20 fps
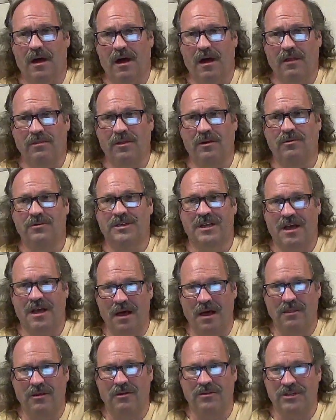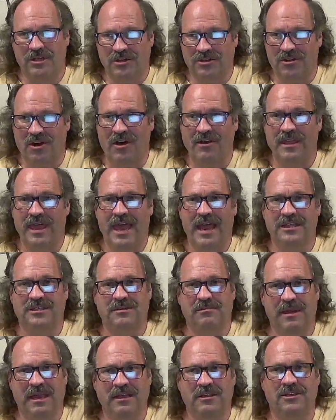uh, there was a there was a song that
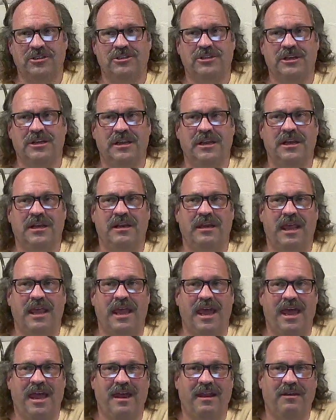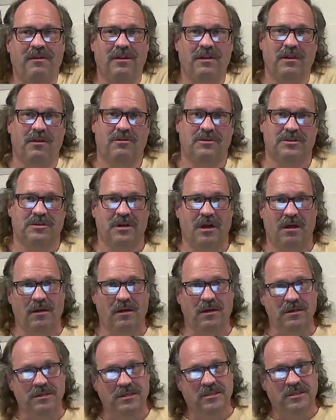had some English in it, and there was
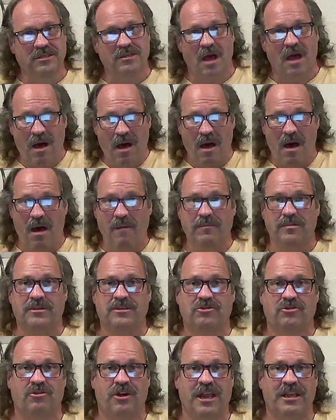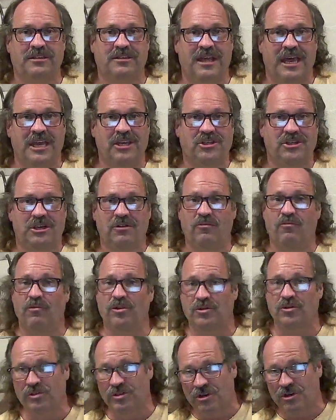some, some translation,
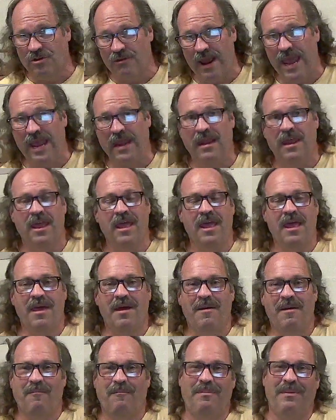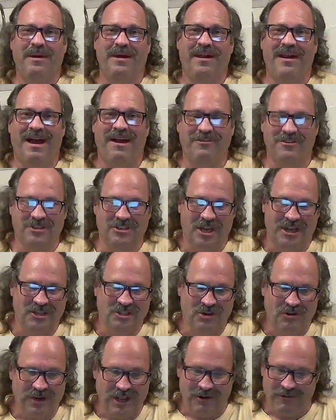which was great. But I was
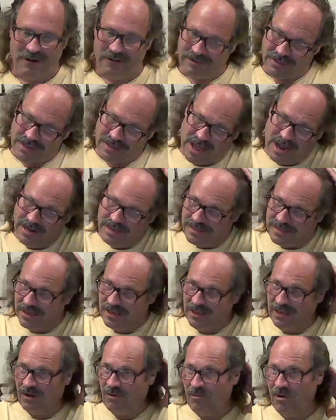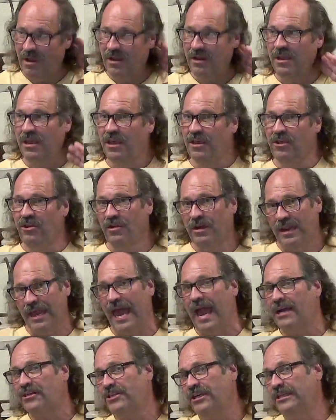uh, joking around with Connie that, you know what, you
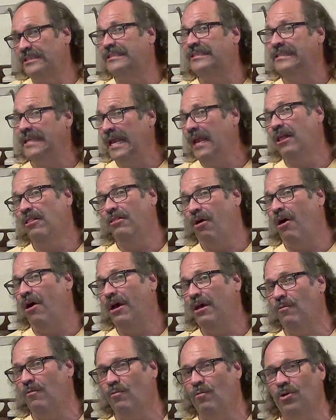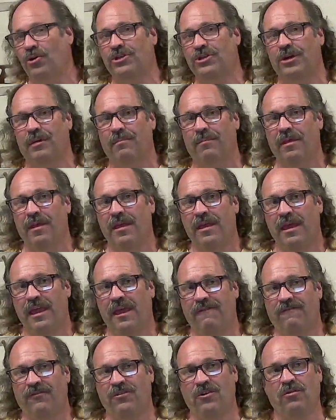can actually sing along and worship
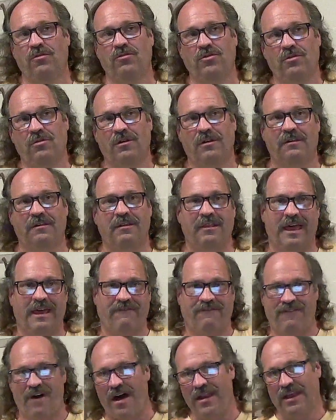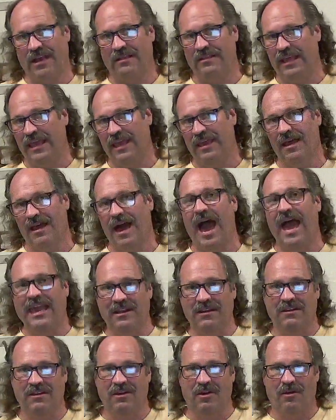if you do it like phonically.
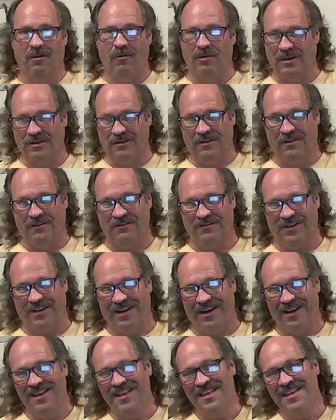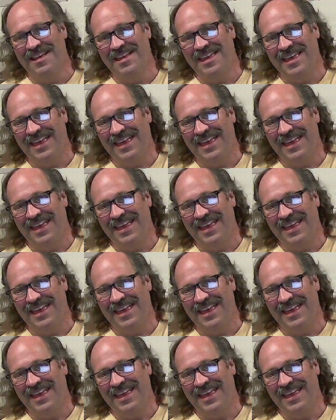I can, you know, because of uh,